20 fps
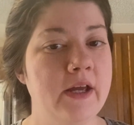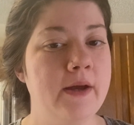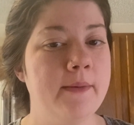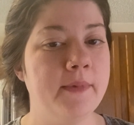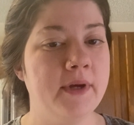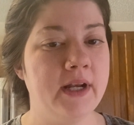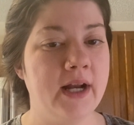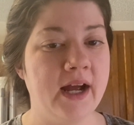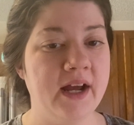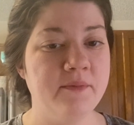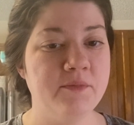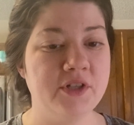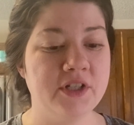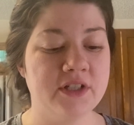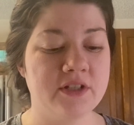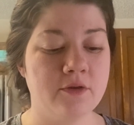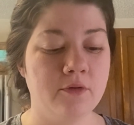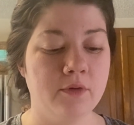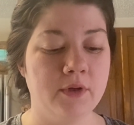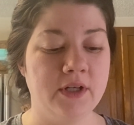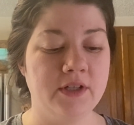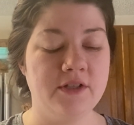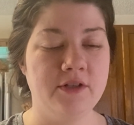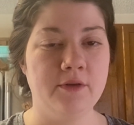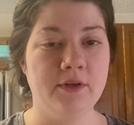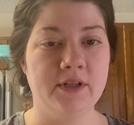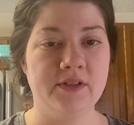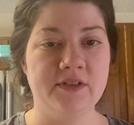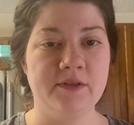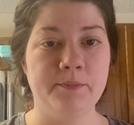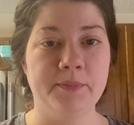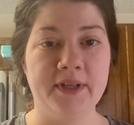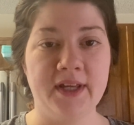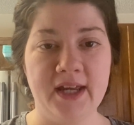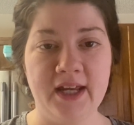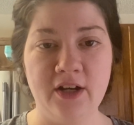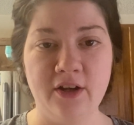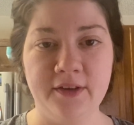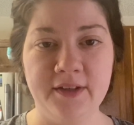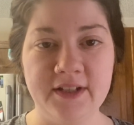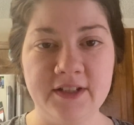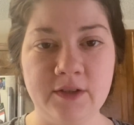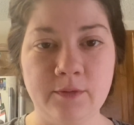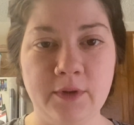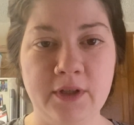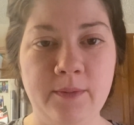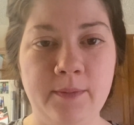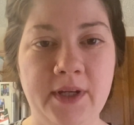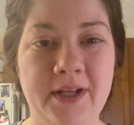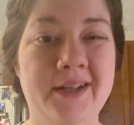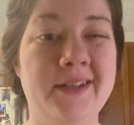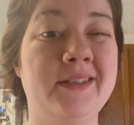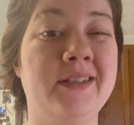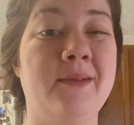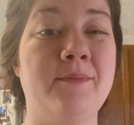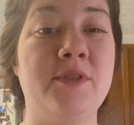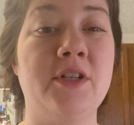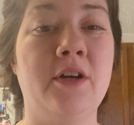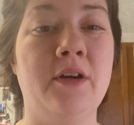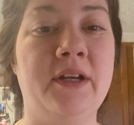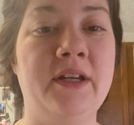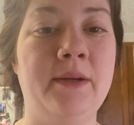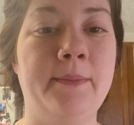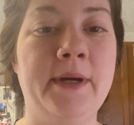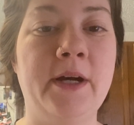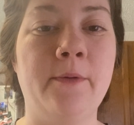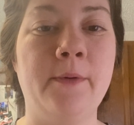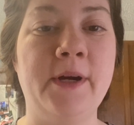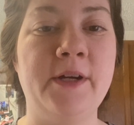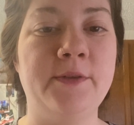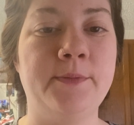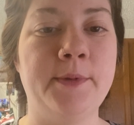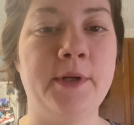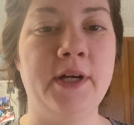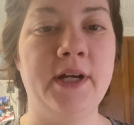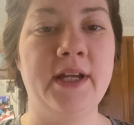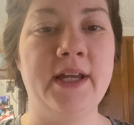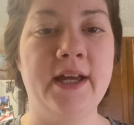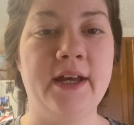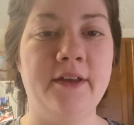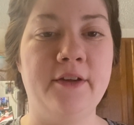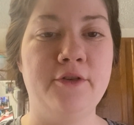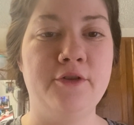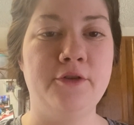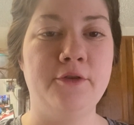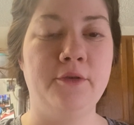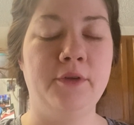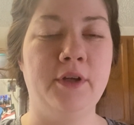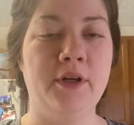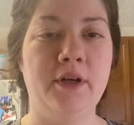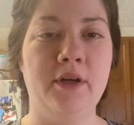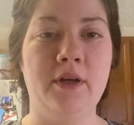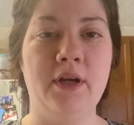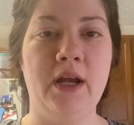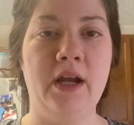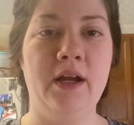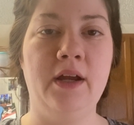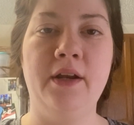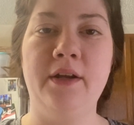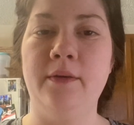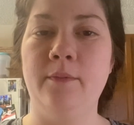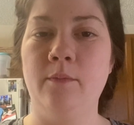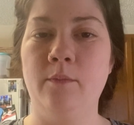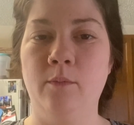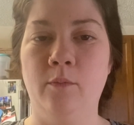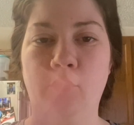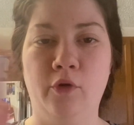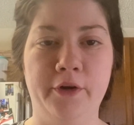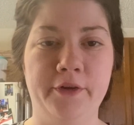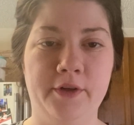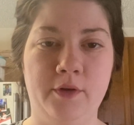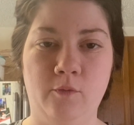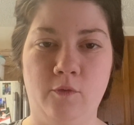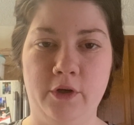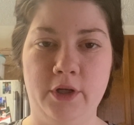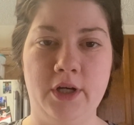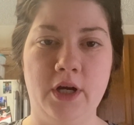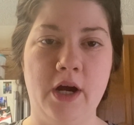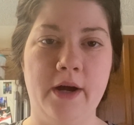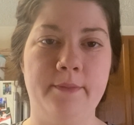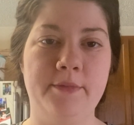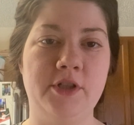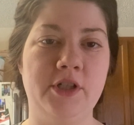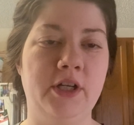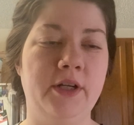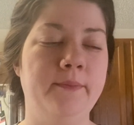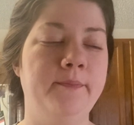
but I'm just going to explain on this one because I'm talking about raspberry and calendula and more than one option.